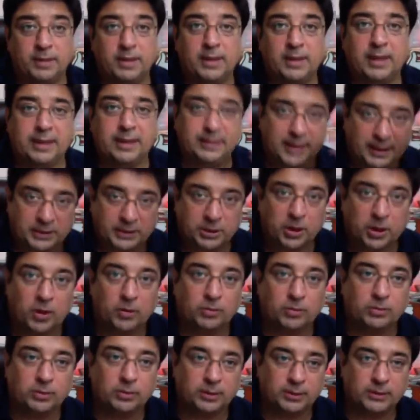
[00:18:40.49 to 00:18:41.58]
And that's
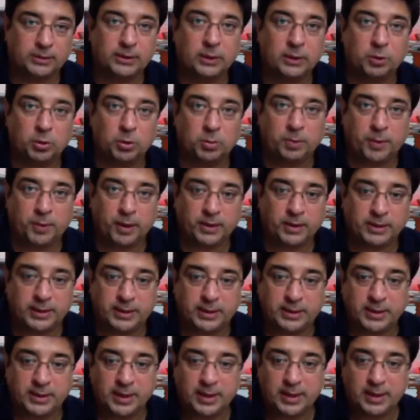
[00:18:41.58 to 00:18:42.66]
how the whole process
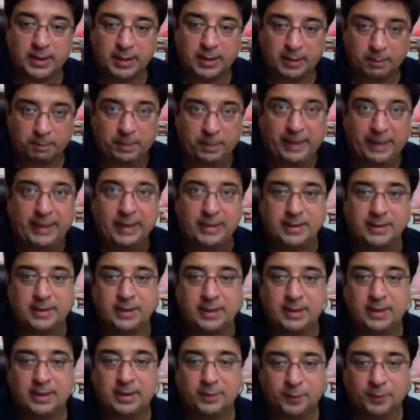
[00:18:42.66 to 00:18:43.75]
begins,
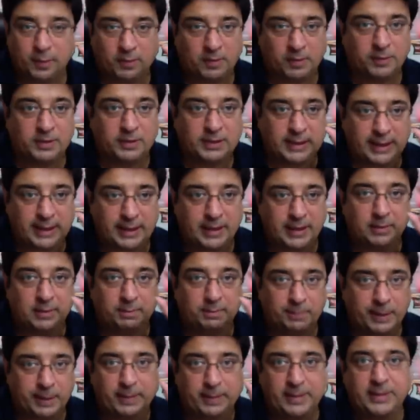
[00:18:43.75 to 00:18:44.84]
from a single
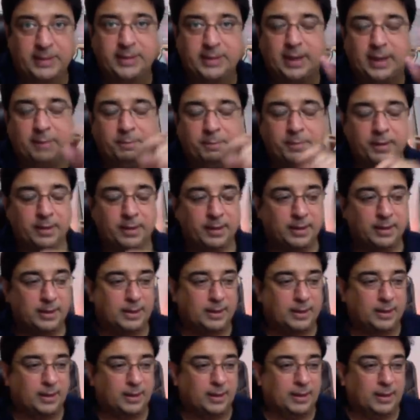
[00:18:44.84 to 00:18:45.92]
baby step.
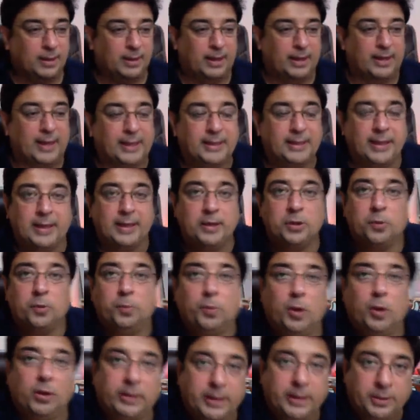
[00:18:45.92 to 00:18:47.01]
And I tell you,
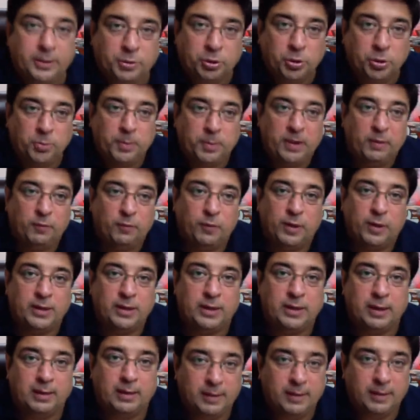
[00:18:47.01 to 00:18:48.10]
blogging could be one
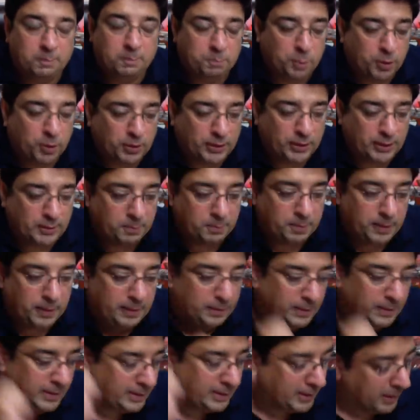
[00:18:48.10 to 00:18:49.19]
important
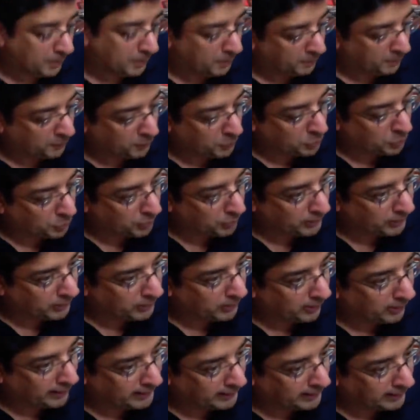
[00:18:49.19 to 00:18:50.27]
baby step if you do it
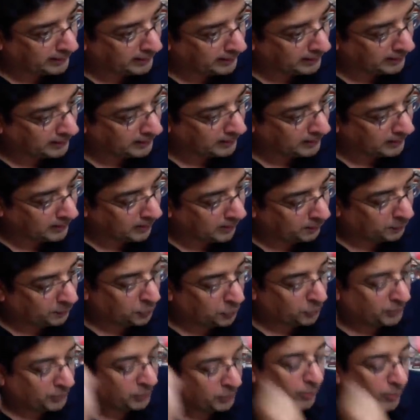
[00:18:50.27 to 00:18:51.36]
rightly, if you do
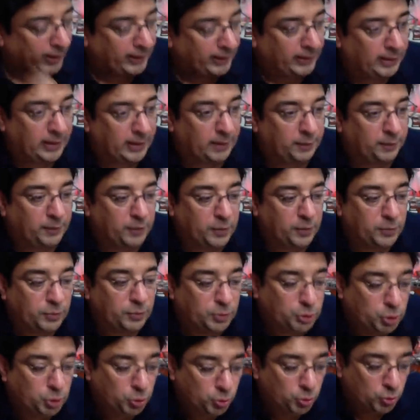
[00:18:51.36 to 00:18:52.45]
it correctly, if you
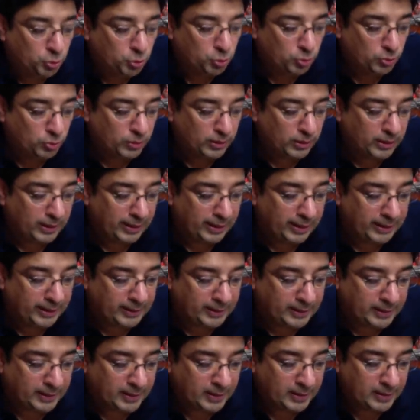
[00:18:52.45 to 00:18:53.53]
do it
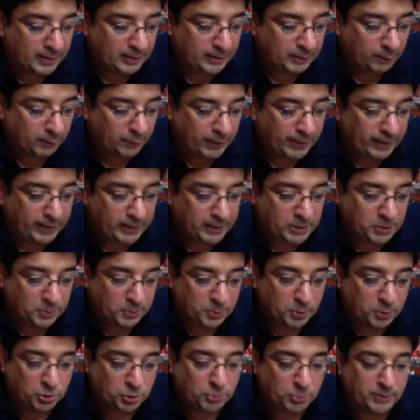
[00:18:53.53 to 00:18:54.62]
the way it is
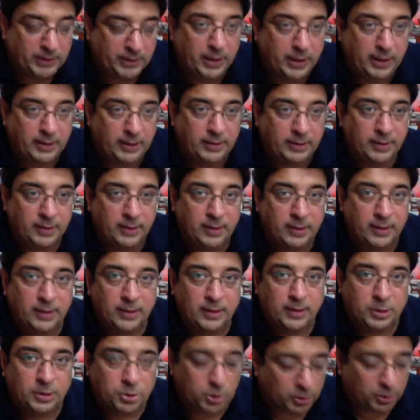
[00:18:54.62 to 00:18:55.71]
supposed to be done,
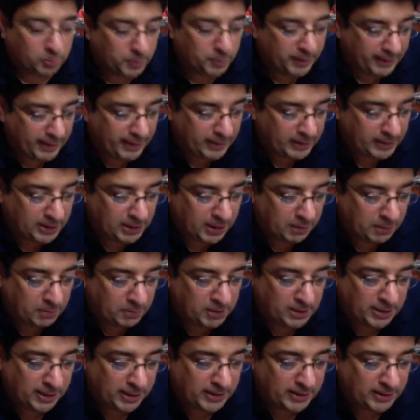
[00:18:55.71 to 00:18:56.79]
not making the same
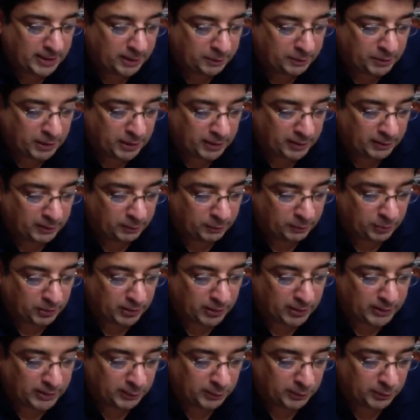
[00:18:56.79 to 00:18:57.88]
mistakes I've done for the
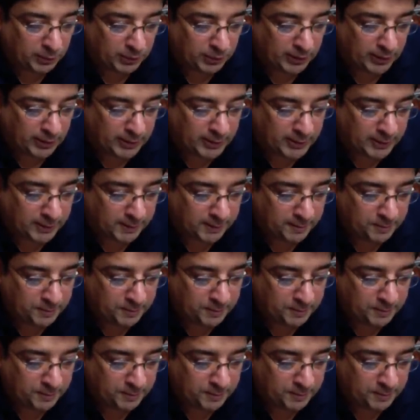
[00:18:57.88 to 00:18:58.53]
last 4 years.